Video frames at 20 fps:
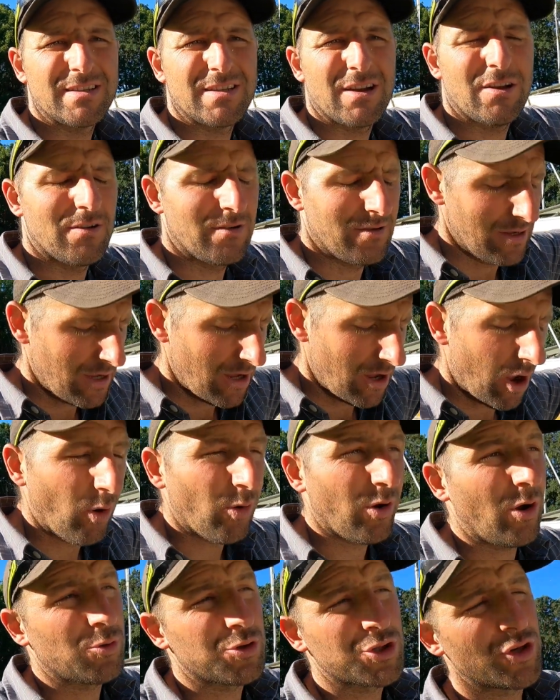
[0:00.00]
So
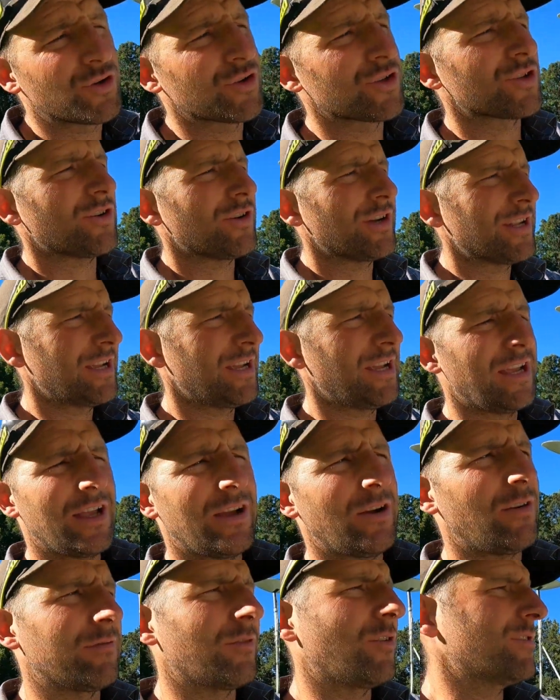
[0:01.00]
I'll shoot inside.
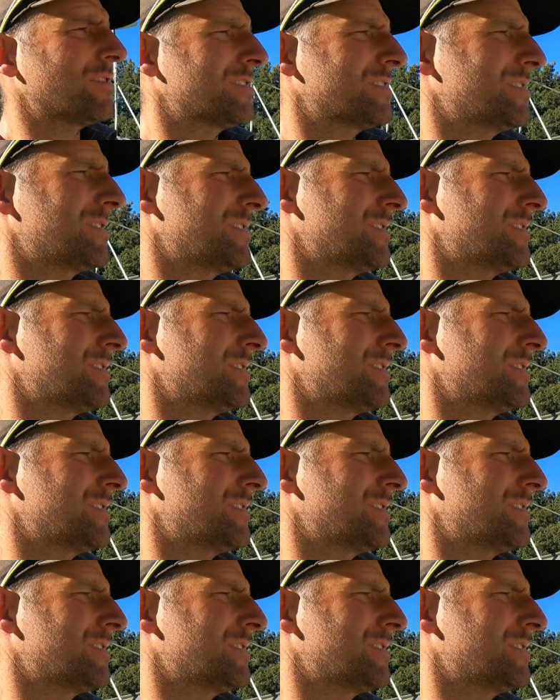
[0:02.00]
I've got